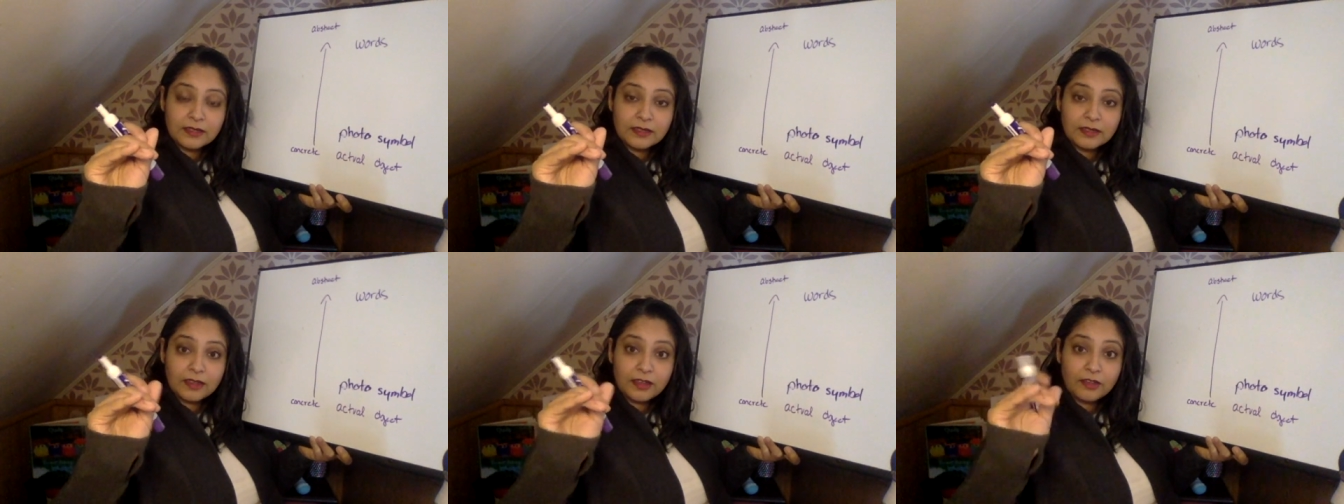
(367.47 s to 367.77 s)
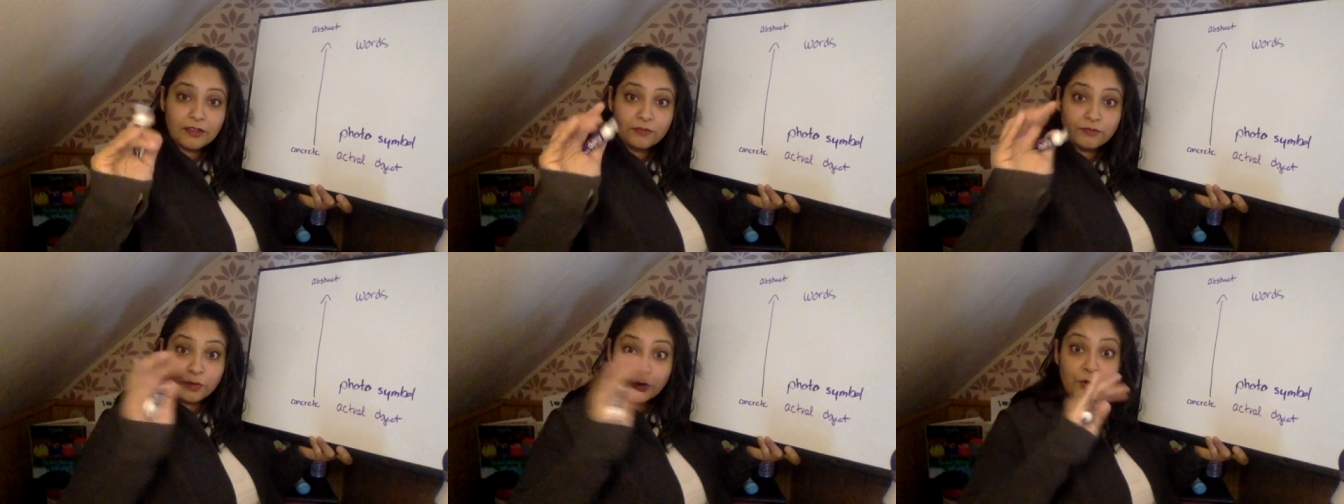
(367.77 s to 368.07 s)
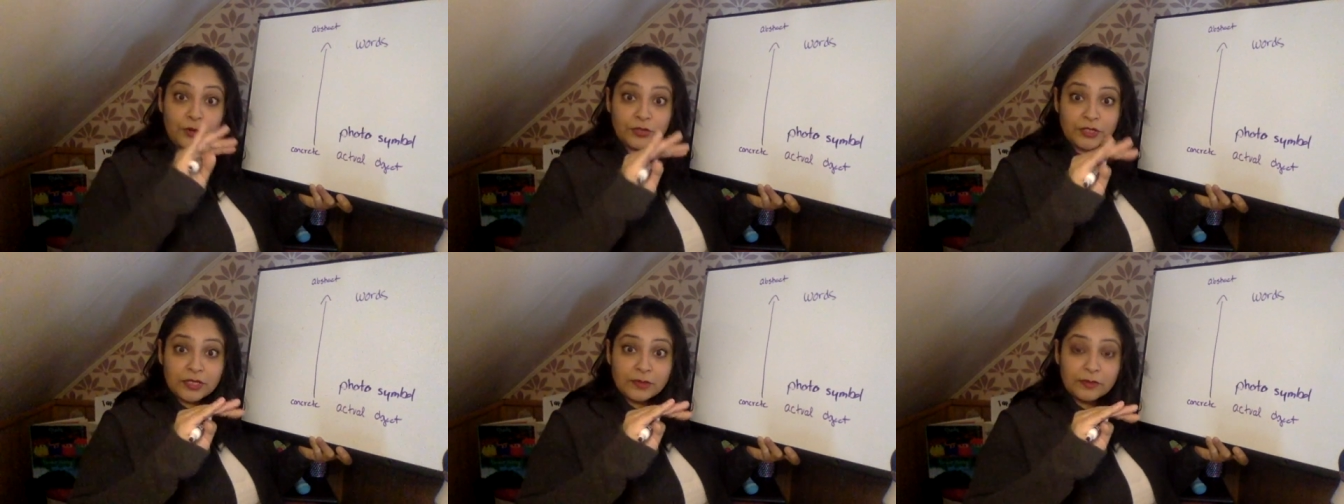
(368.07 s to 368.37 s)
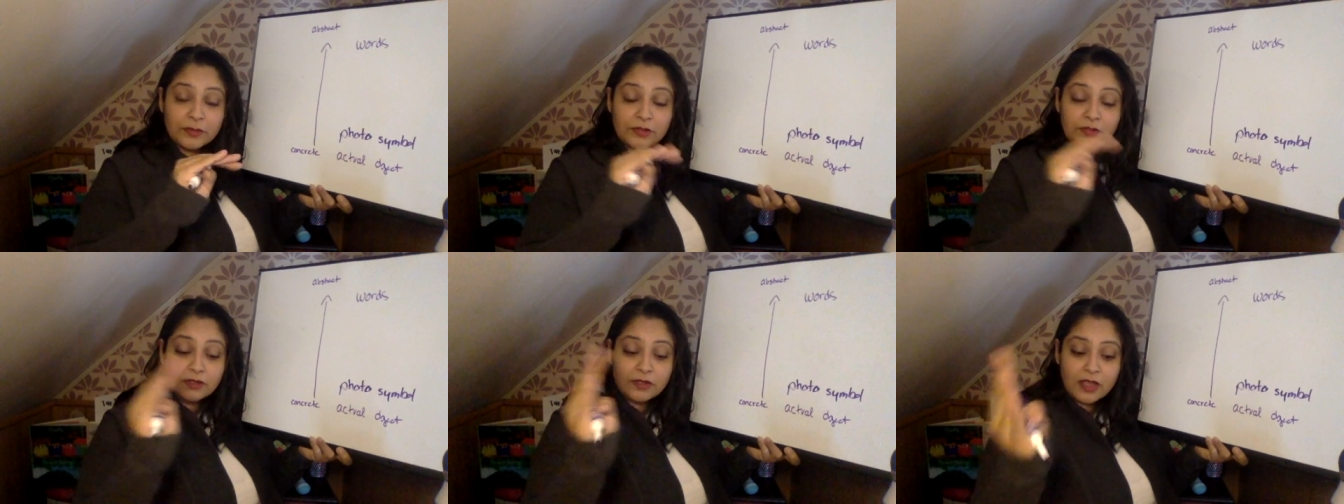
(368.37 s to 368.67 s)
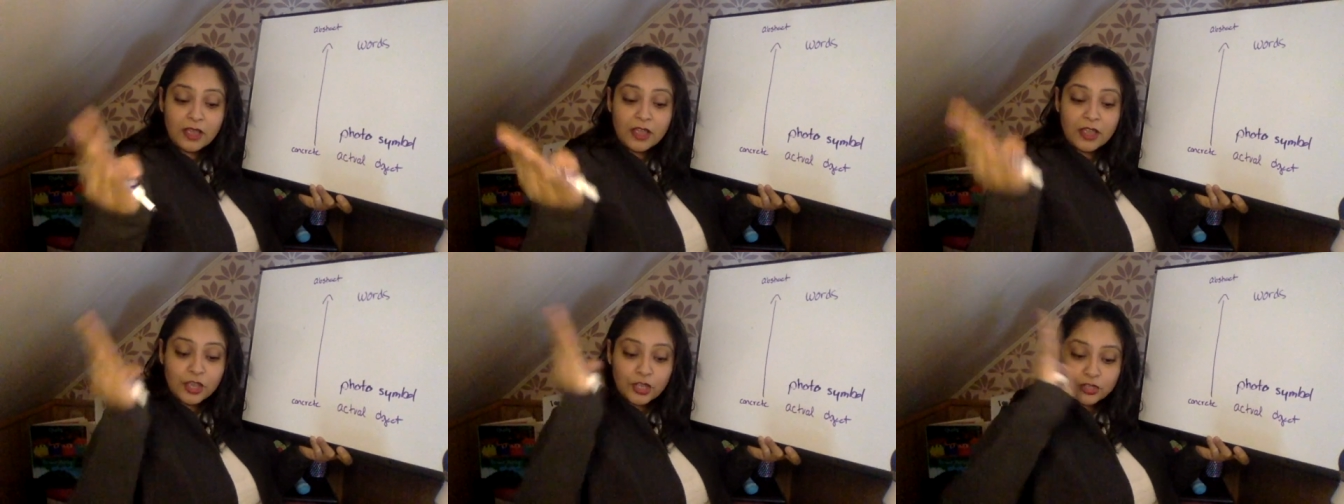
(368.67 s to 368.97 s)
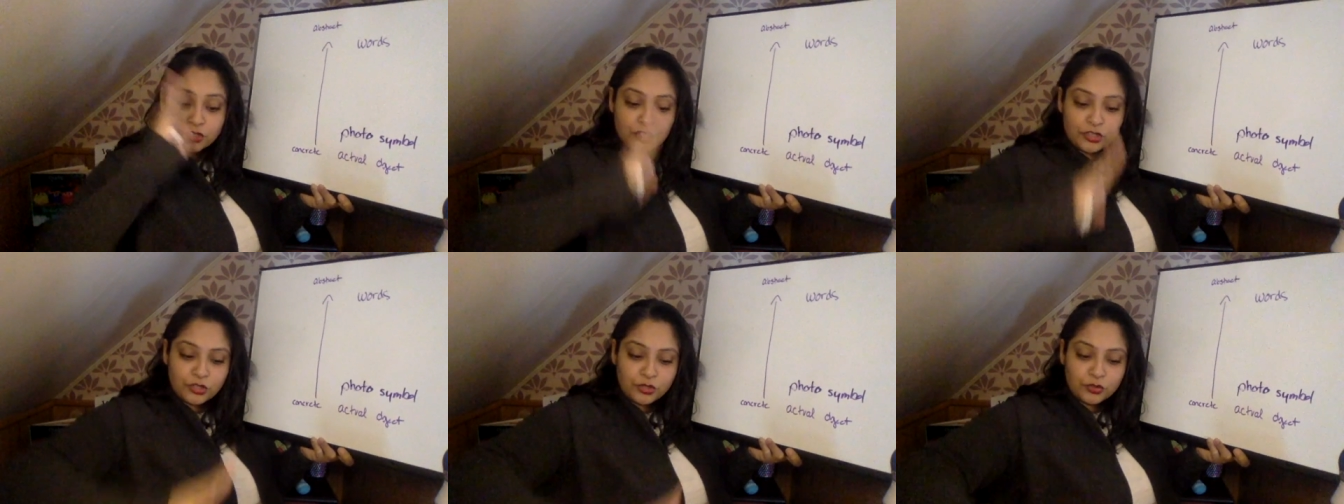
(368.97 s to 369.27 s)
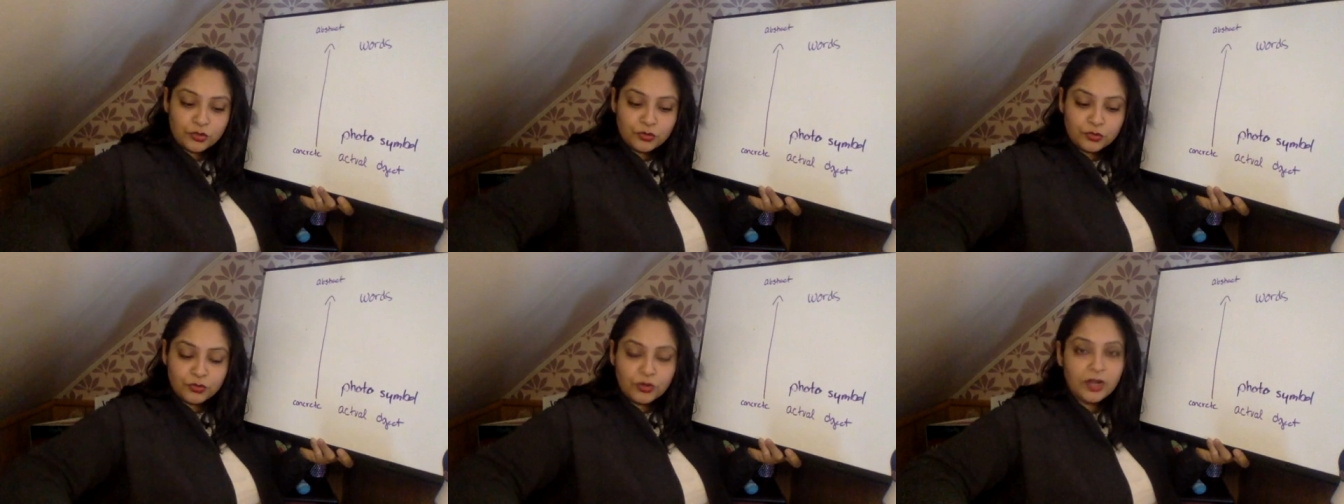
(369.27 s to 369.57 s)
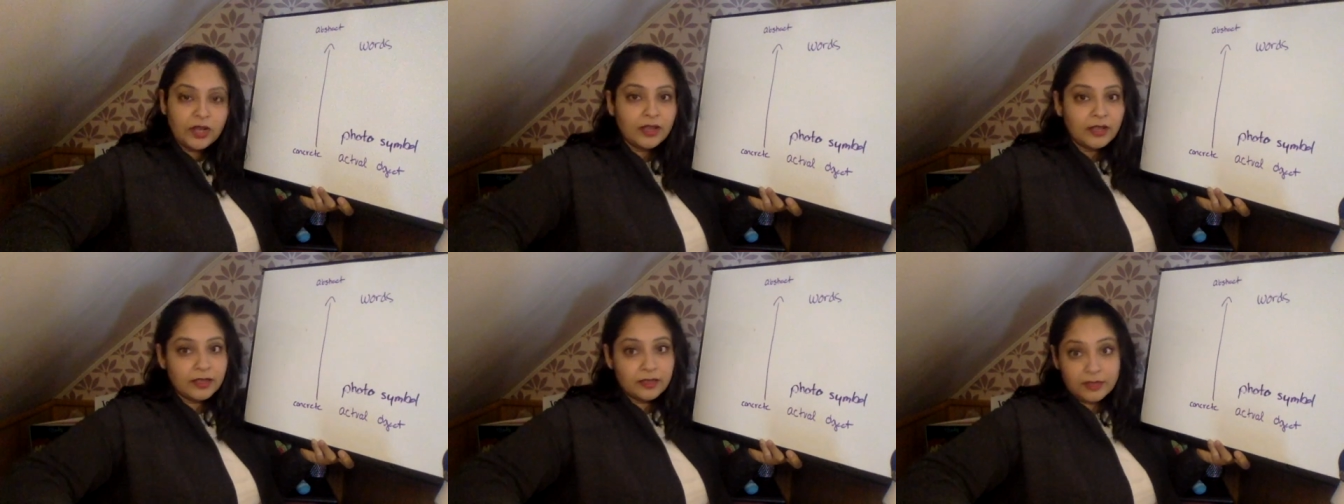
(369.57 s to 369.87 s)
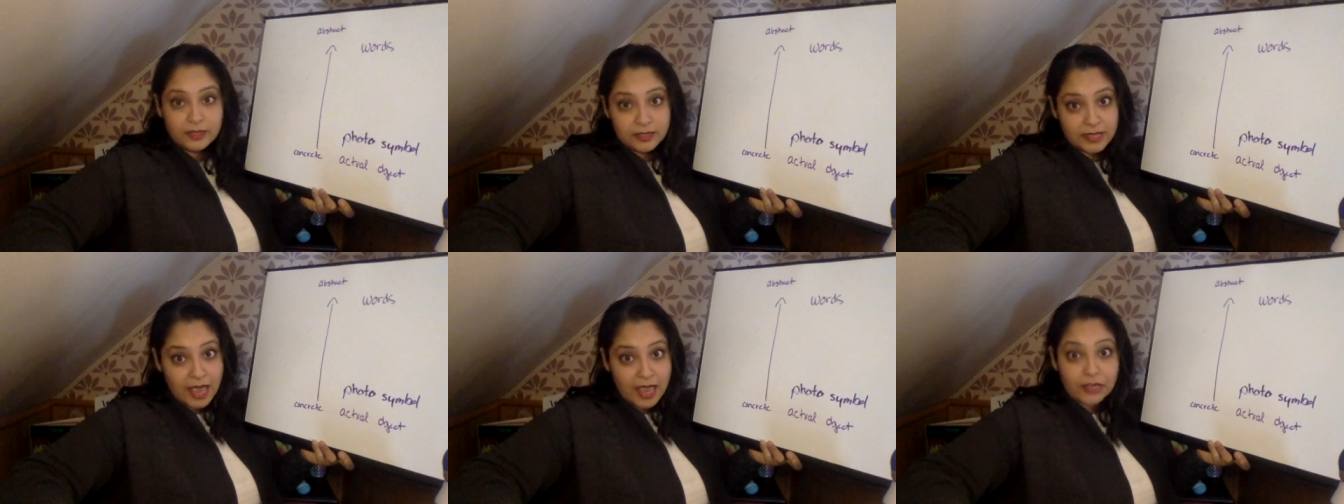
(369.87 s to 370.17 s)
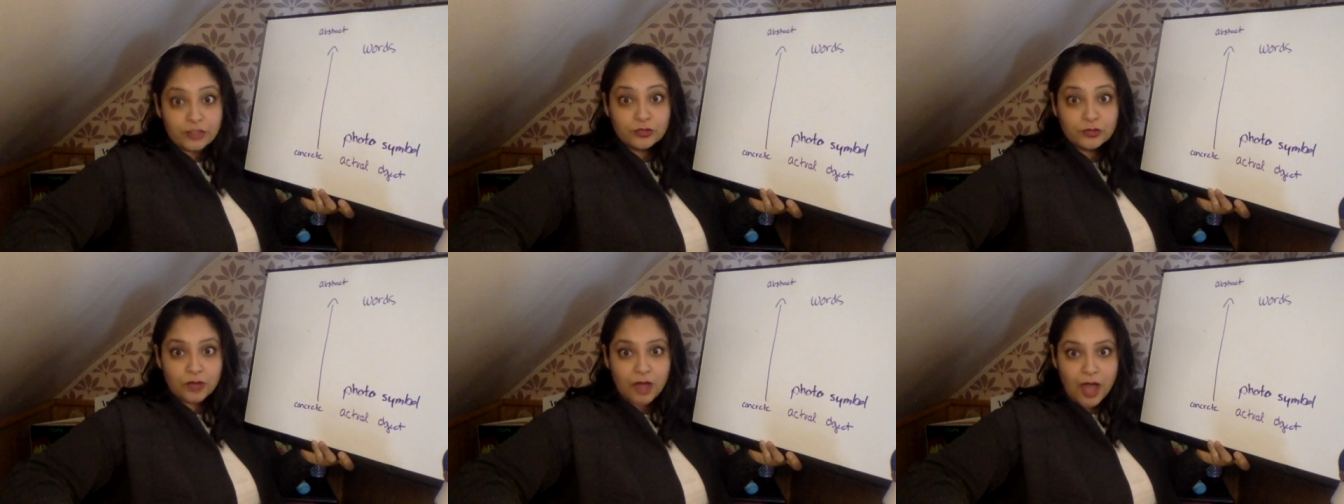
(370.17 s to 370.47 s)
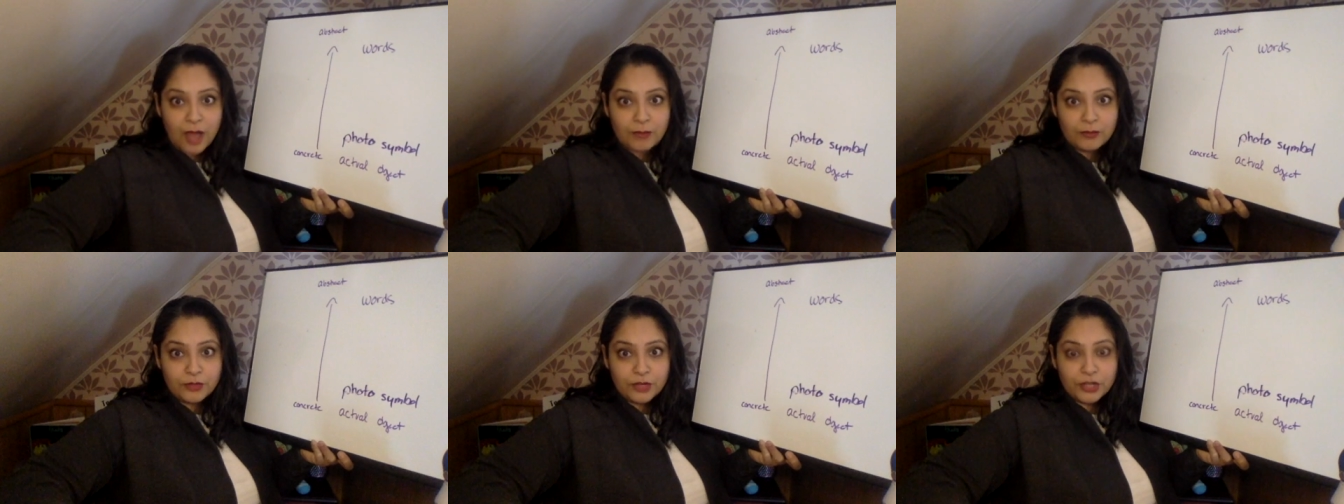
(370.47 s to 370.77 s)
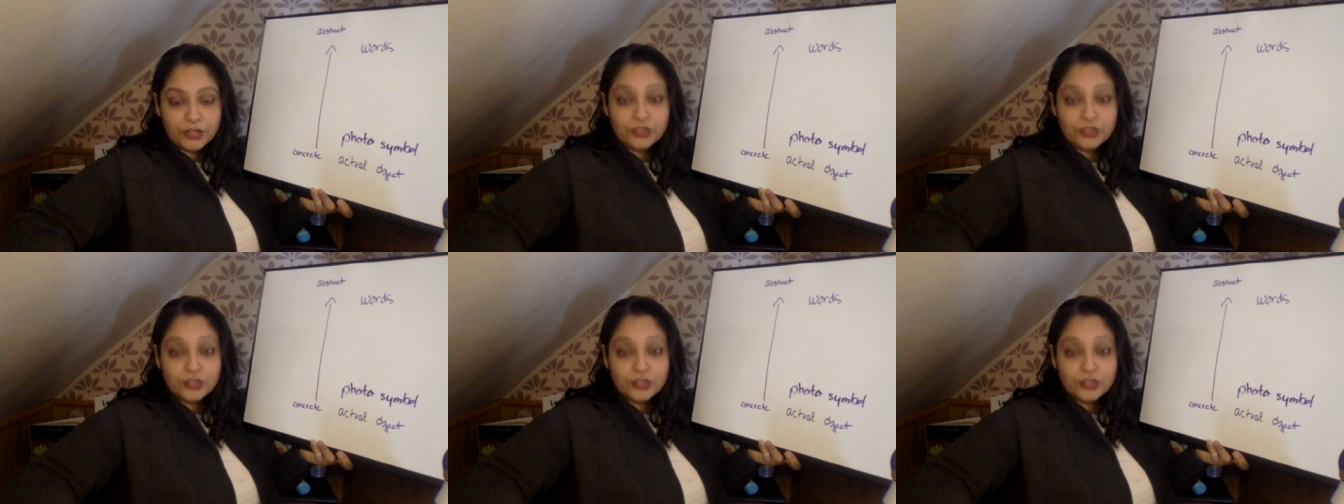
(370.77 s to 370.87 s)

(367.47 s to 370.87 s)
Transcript: of photo symbol to this actual object.